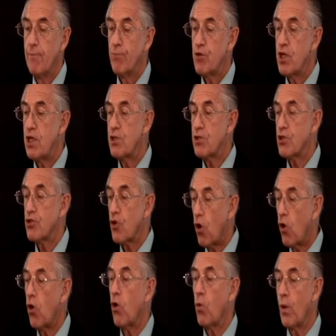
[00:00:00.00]
Jesus
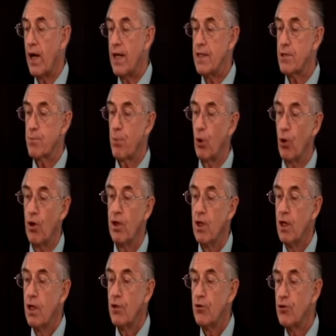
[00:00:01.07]
always put
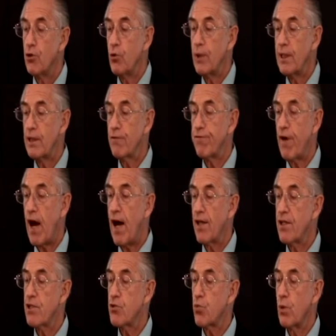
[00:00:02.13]
doing the
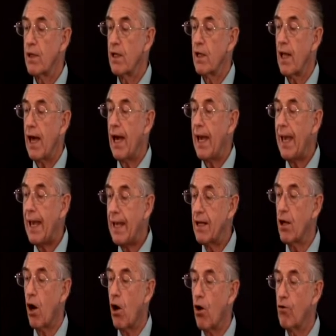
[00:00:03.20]
Father's will
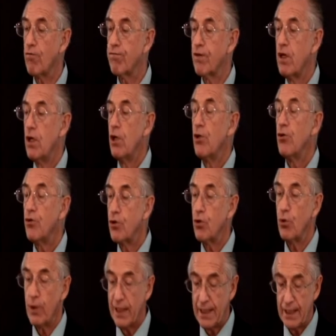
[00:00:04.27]
ahead of
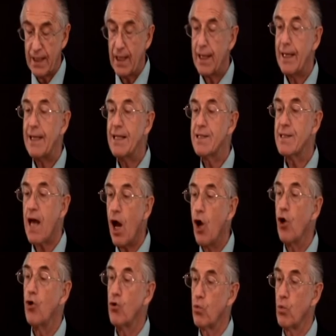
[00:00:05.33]
doing his
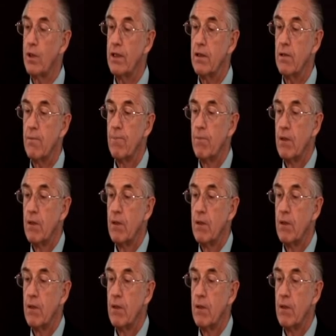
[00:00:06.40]
own will.